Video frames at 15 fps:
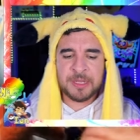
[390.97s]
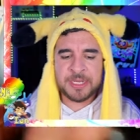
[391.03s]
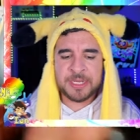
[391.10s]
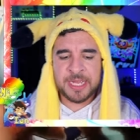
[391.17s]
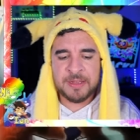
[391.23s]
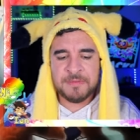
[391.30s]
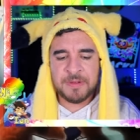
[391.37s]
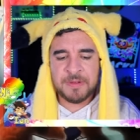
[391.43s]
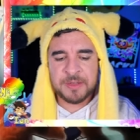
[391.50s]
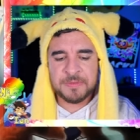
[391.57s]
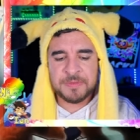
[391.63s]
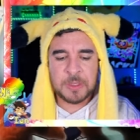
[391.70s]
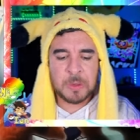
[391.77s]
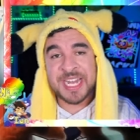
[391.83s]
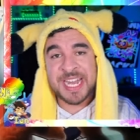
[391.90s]
Paldea
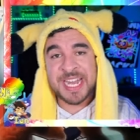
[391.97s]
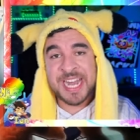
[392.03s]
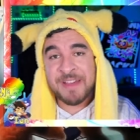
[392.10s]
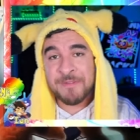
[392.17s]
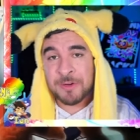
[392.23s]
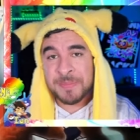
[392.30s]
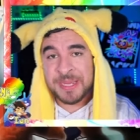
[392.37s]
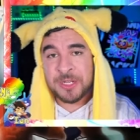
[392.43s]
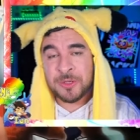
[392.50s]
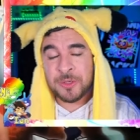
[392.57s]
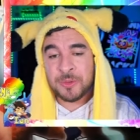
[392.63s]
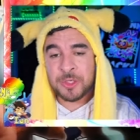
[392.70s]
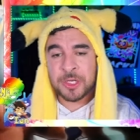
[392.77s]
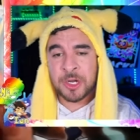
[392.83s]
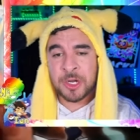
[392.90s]
Evolved? Never be
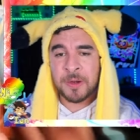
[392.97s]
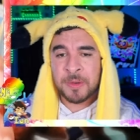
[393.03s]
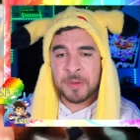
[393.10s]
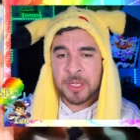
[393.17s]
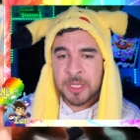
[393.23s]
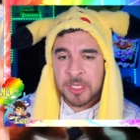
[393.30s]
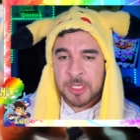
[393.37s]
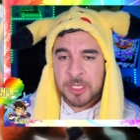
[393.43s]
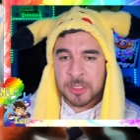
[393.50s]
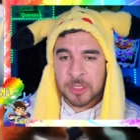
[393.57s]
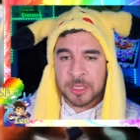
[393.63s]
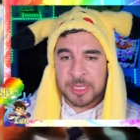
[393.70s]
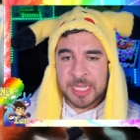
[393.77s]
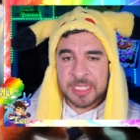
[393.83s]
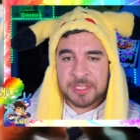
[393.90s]
too sure.
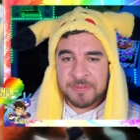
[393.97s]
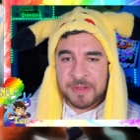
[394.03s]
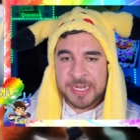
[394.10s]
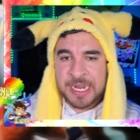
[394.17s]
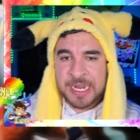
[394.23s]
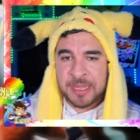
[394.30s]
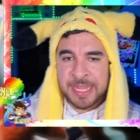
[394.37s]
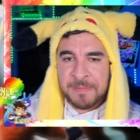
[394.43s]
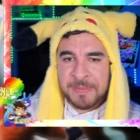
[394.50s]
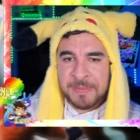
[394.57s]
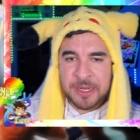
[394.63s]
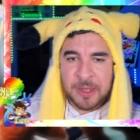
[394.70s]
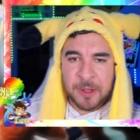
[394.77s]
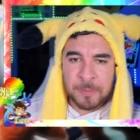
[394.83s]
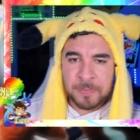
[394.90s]
So let's find out. Let me
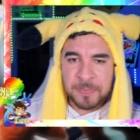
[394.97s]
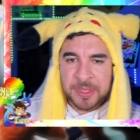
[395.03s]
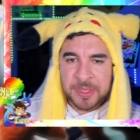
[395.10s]
know.